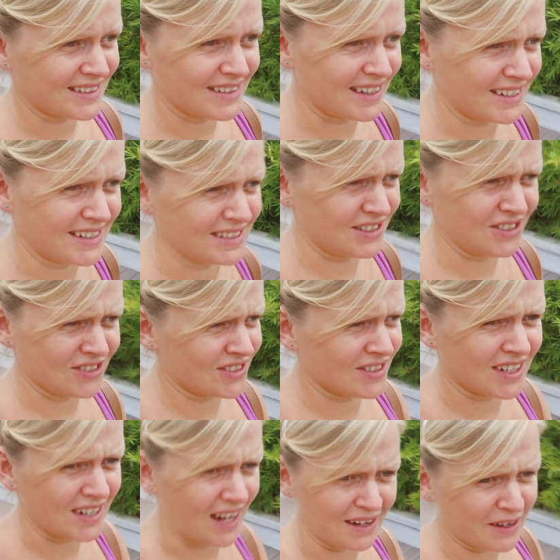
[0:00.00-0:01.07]
Like, it's just,
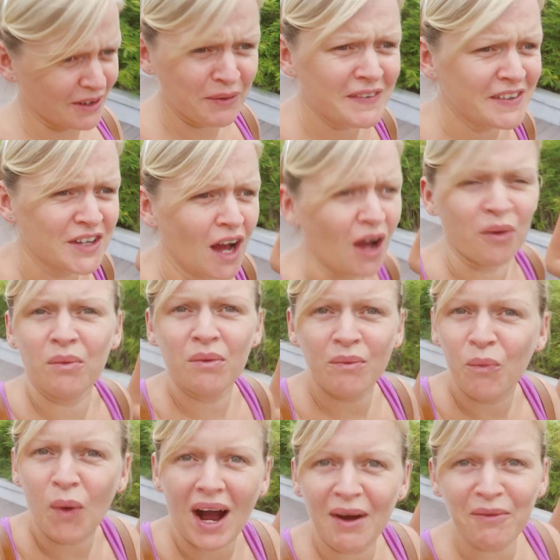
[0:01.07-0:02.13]
I don't even know
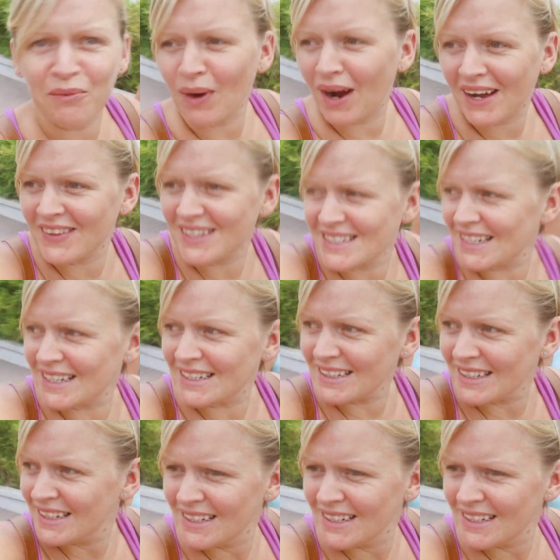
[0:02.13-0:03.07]
why there's like